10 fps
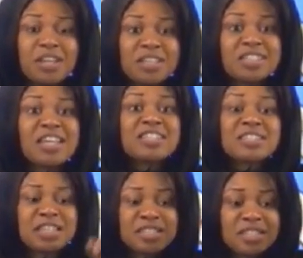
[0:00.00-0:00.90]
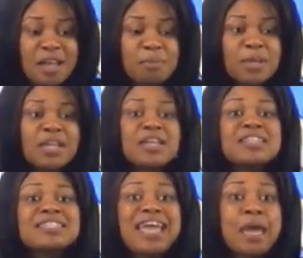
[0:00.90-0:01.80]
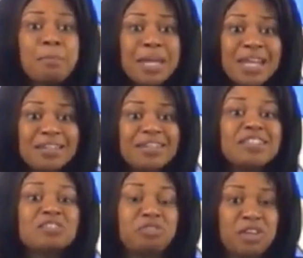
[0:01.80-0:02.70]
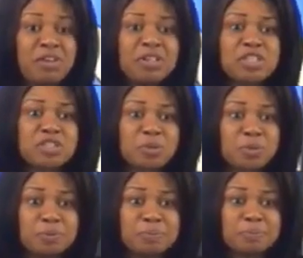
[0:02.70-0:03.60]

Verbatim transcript: It says his coming is imminent, it's very soon.